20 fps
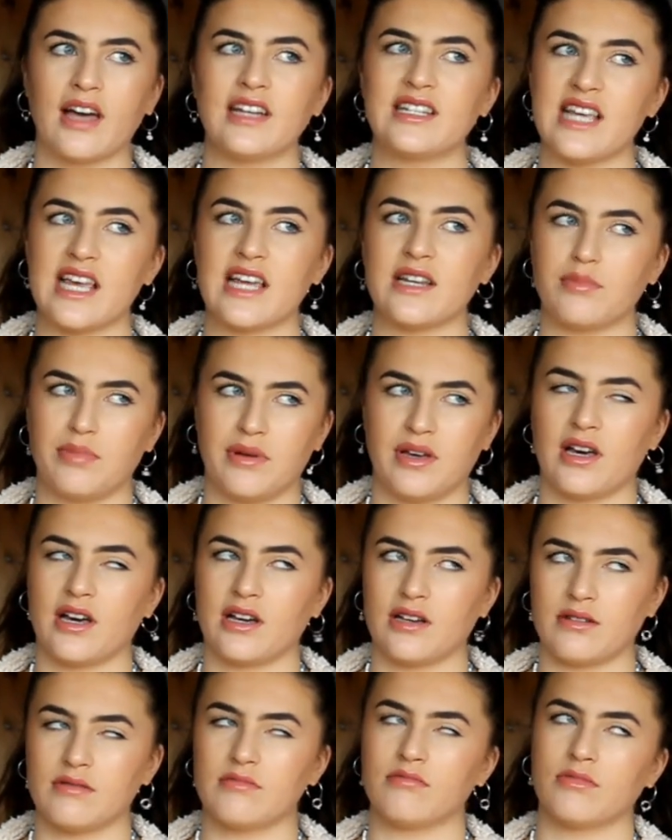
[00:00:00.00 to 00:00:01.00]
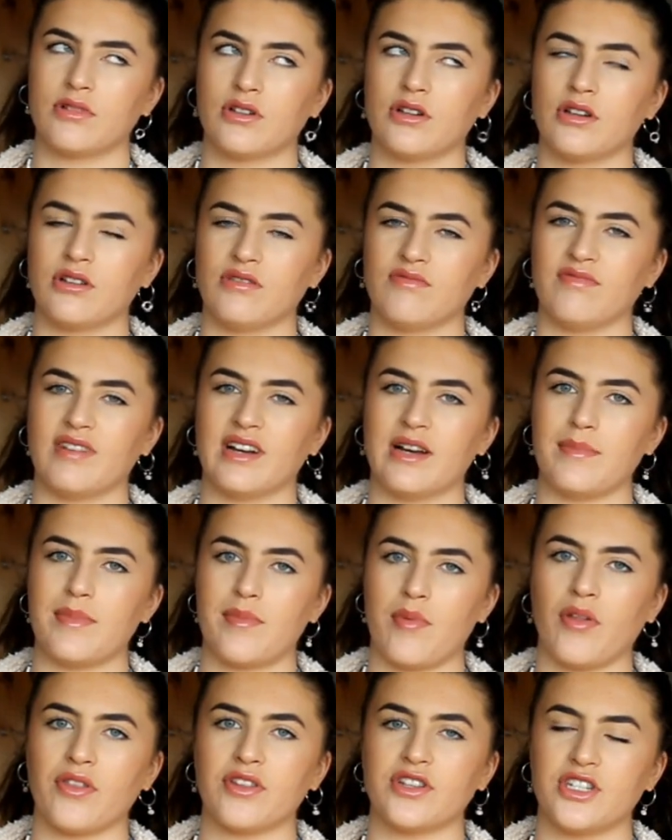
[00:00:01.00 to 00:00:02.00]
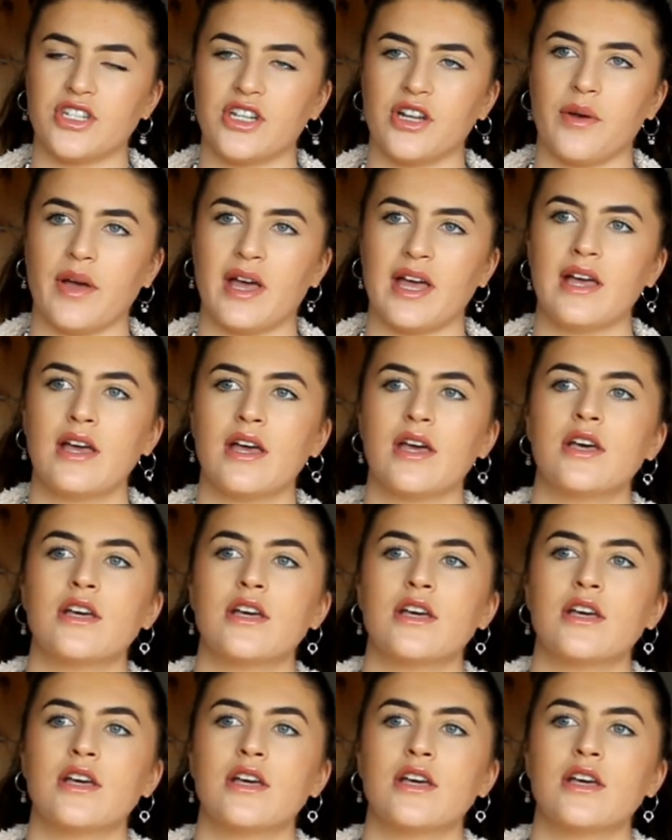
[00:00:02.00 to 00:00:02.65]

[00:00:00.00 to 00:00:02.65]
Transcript: I did, but I couldn't really be bothered to do it.